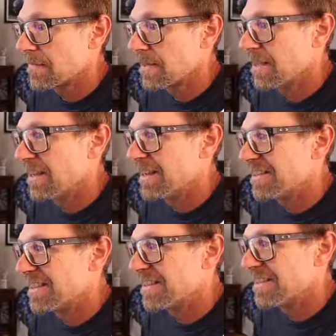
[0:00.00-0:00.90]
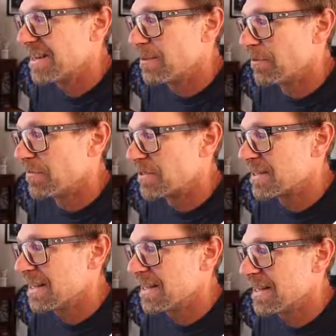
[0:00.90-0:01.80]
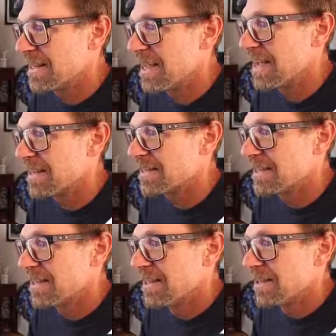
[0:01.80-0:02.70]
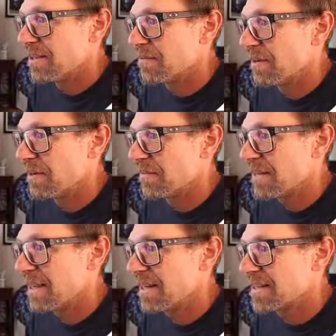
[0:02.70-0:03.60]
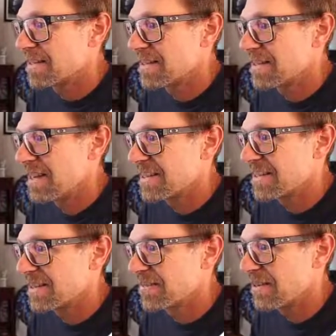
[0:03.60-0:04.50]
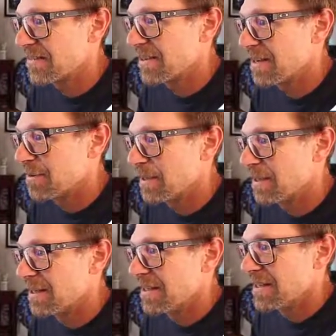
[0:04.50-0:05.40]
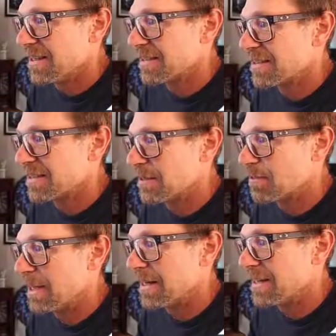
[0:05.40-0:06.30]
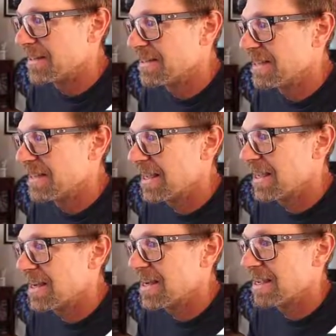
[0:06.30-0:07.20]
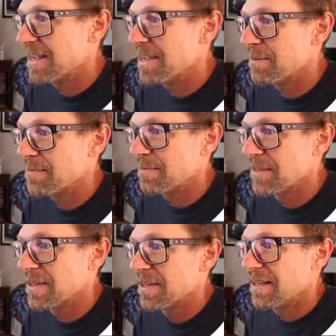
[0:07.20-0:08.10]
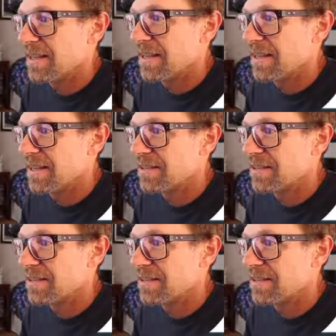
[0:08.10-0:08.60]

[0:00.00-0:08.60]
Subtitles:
it says enabled for sending yes. The verification status says verified, but it still says pending on DKIM. And